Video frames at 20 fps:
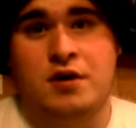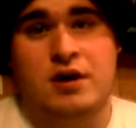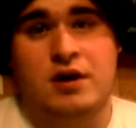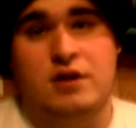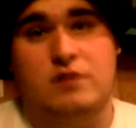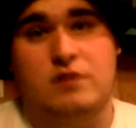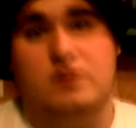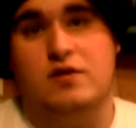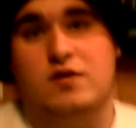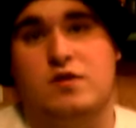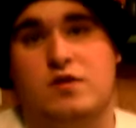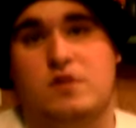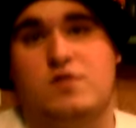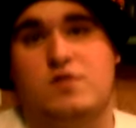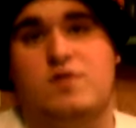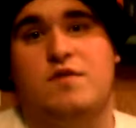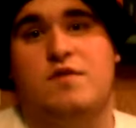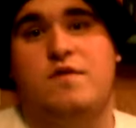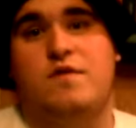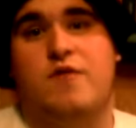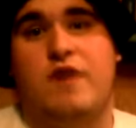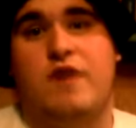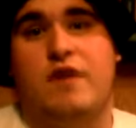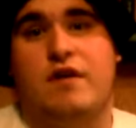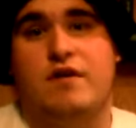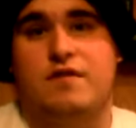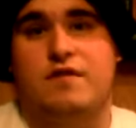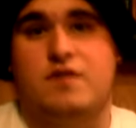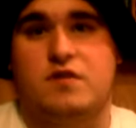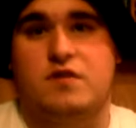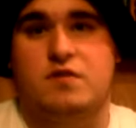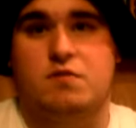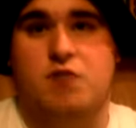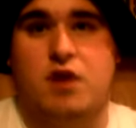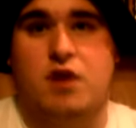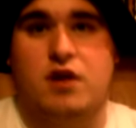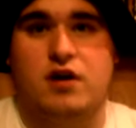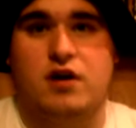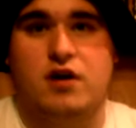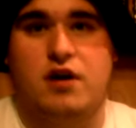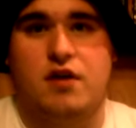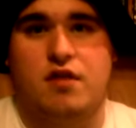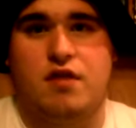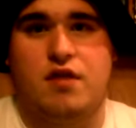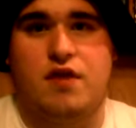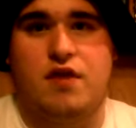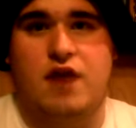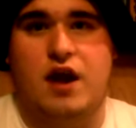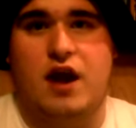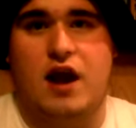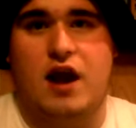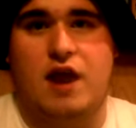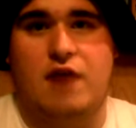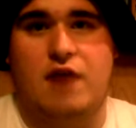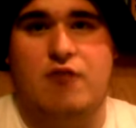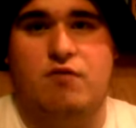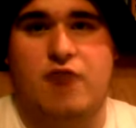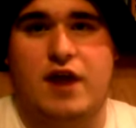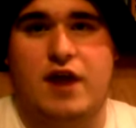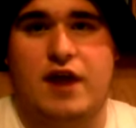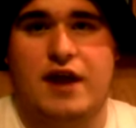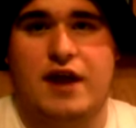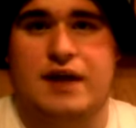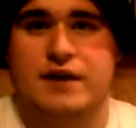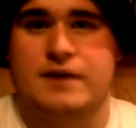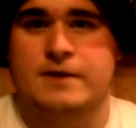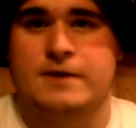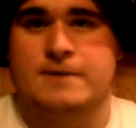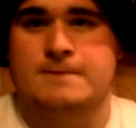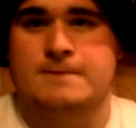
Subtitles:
It was also the very first manga that I read